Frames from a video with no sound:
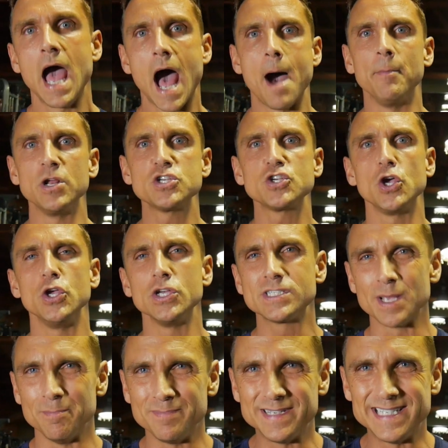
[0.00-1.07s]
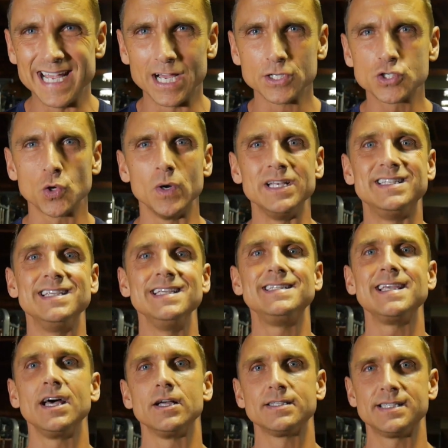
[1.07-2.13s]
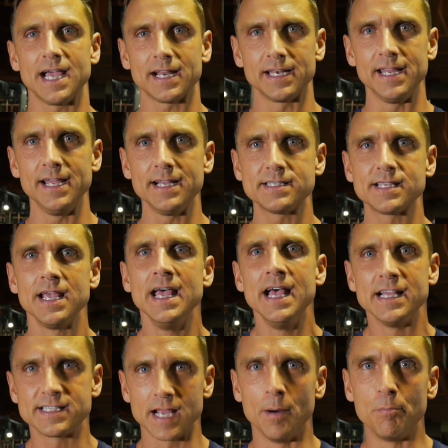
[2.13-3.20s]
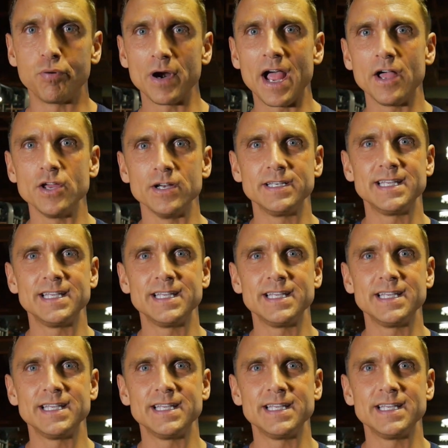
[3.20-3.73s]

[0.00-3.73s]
I'm gonna show you some deltoid detail techniques. It's gonna bring out your